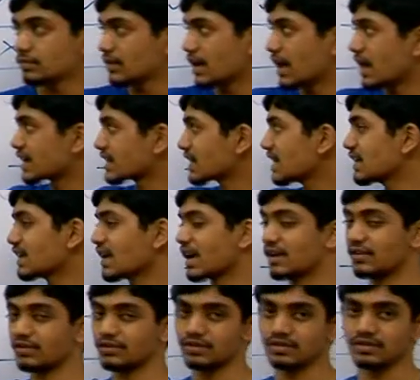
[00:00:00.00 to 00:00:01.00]
alkyne
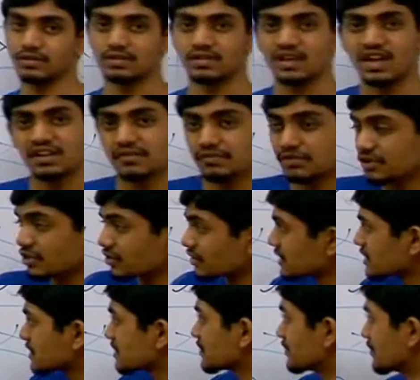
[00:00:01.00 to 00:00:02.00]
hydrogen, and we know
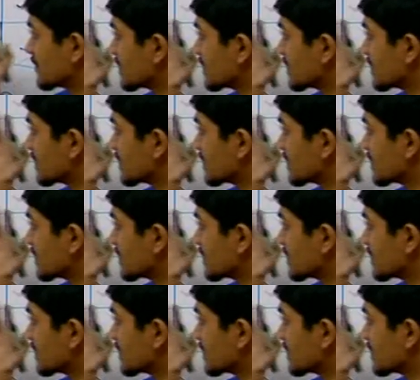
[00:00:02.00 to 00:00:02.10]
this is